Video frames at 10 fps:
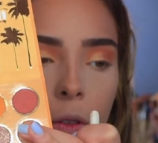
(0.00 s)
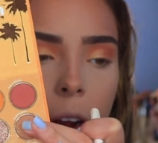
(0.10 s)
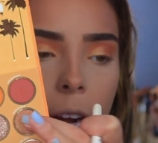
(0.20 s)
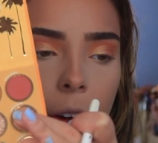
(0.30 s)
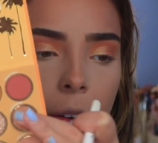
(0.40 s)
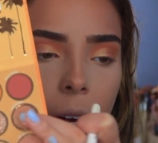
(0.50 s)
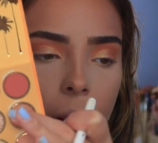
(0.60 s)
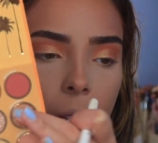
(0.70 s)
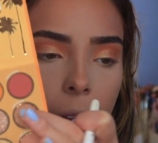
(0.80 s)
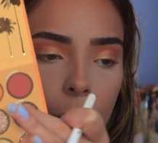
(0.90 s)
Rider right
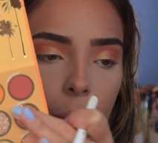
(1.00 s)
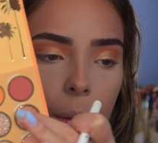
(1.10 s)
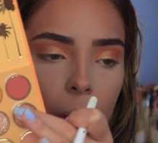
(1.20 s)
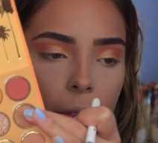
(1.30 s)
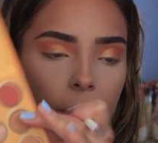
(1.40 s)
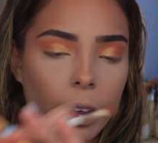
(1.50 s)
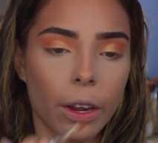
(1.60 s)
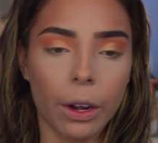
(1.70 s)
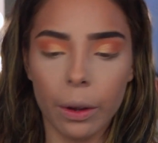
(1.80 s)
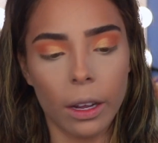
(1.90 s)
here with my
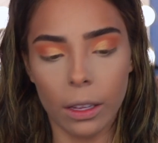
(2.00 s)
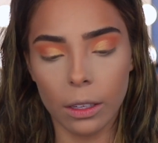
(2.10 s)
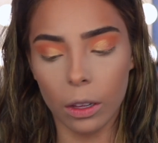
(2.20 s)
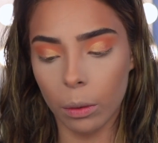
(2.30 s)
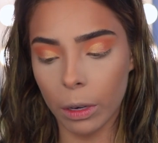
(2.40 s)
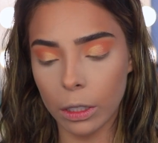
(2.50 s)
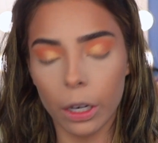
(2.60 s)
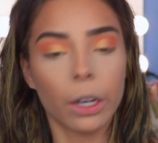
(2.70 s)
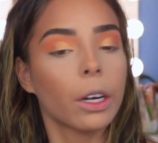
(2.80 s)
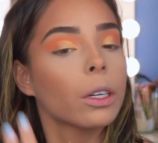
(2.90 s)
finger, so it's a little bit
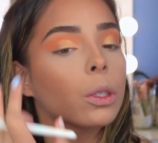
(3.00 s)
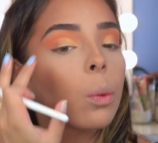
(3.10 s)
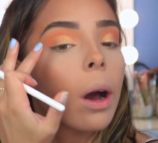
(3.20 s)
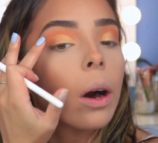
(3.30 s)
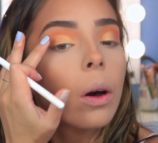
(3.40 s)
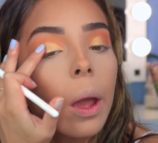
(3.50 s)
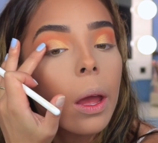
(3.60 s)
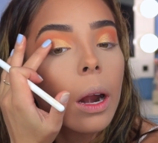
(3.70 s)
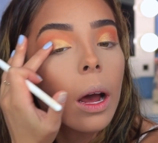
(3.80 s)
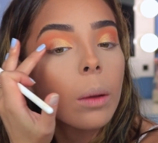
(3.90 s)
darker as well.
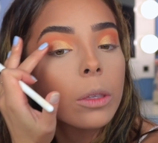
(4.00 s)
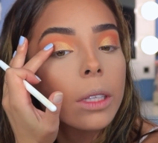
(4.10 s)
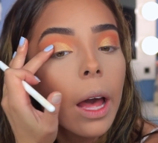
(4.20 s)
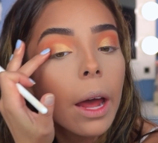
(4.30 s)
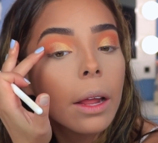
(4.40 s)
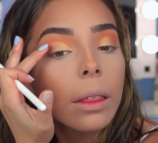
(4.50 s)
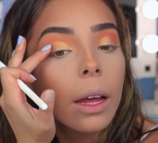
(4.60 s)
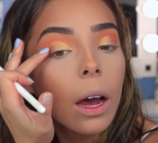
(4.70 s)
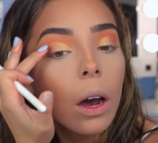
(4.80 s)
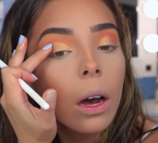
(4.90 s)
And I'm just adding
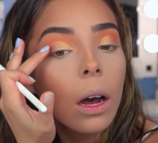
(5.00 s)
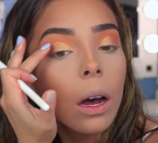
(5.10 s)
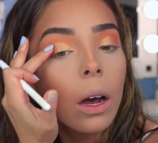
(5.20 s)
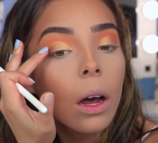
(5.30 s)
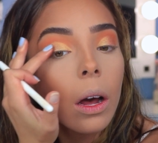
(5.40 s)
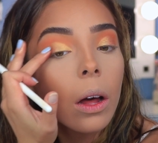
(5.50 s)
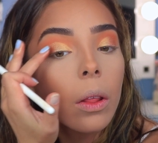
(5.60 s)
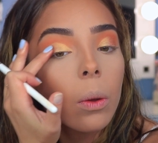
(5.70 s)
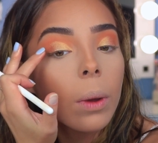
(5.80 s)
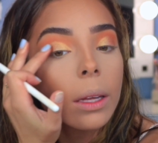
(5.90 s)
that all
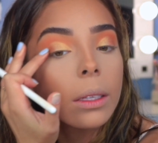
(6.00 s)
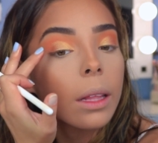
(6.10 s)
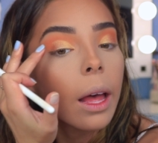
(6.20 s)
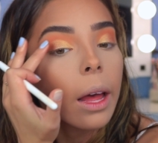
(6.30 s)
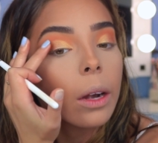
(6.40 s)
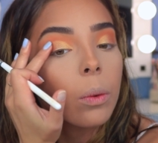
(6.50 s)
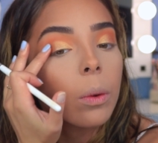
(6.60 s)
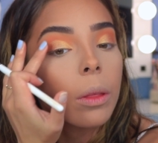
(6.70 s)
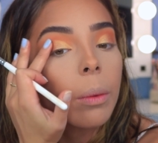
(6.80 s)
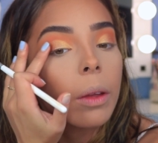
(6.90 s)
the way to the end
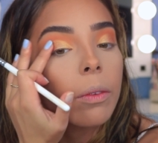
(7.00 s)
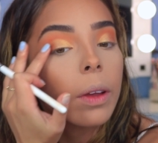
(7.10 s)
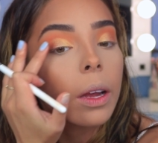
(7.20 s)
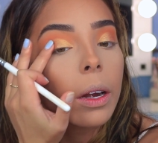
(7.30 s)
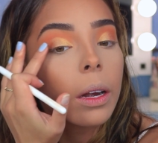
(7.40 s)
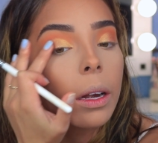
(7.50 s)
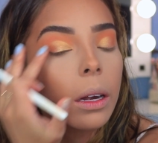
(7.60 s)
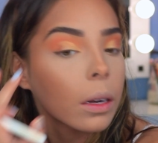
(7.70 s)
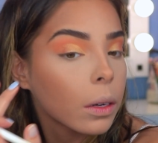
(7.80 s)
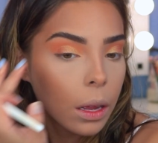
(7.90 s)
with my finger
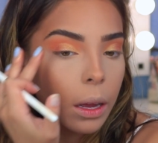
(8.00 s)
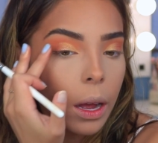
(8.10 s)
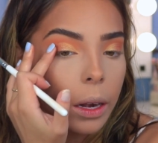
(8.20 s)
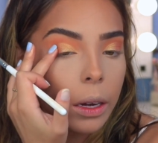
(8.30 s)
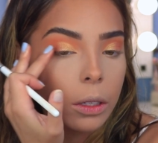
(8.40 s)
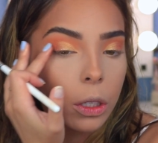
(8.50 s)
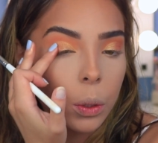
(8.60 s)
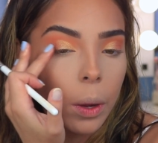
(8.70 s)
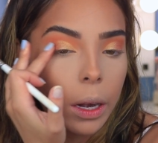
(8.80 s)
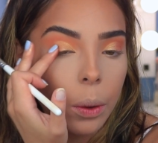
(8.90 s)
and kind of
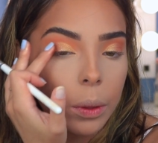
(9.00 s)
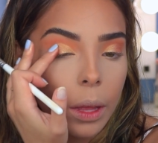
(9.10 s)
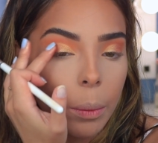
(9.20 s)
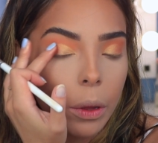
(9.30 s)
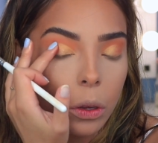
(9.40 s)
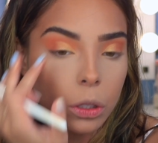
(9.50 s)
intertwining with that middle